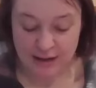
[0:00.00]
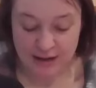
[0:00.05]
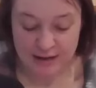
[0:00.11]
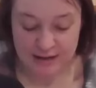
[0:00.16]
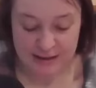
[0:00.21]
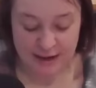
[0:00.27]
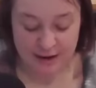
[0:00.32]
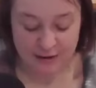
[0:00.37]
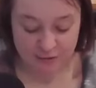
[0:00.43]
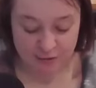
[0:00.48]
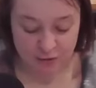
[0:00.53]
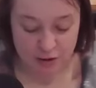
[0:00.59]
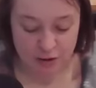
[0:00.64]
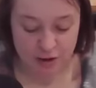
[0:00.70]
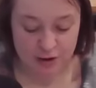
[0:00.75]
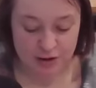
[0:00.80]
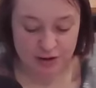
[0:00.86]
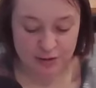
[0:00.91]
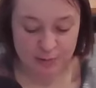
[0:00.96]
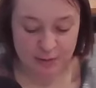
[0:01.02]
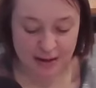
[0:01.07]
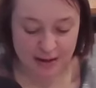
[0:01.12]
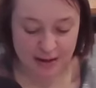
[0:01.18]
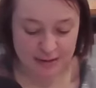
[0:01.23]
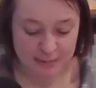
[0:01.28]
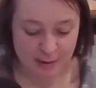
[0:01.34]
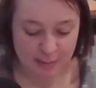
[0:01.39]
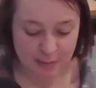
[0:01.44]
they save for her to
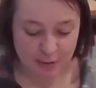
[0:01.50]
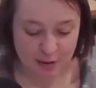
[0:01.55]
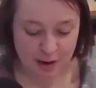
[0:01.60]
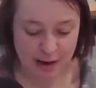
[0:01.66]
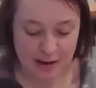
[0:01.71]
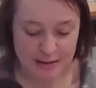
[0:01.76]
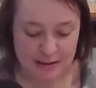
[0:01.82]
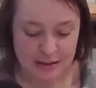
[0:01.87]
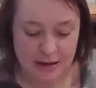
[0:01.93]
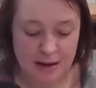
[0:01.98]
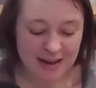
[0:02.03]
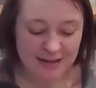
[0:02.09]
make these paper cranes.